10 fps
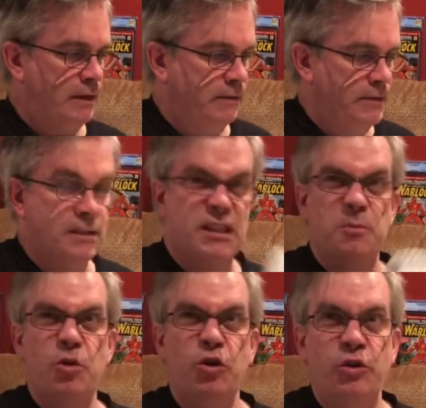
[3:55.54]
This is
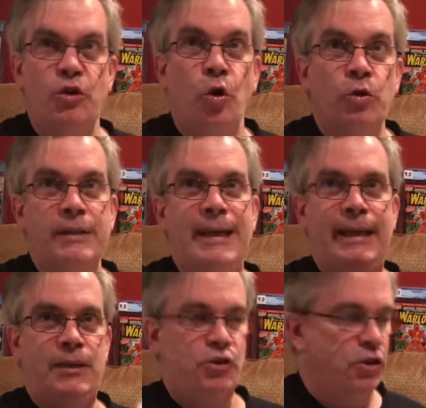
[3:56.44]
some good golden
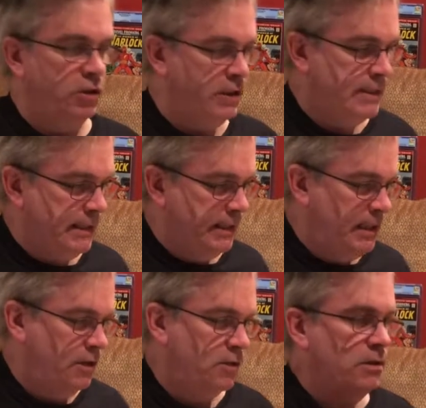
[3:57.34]
age goodness in
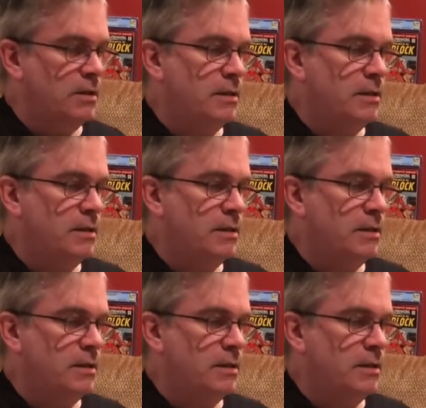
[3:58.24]
here.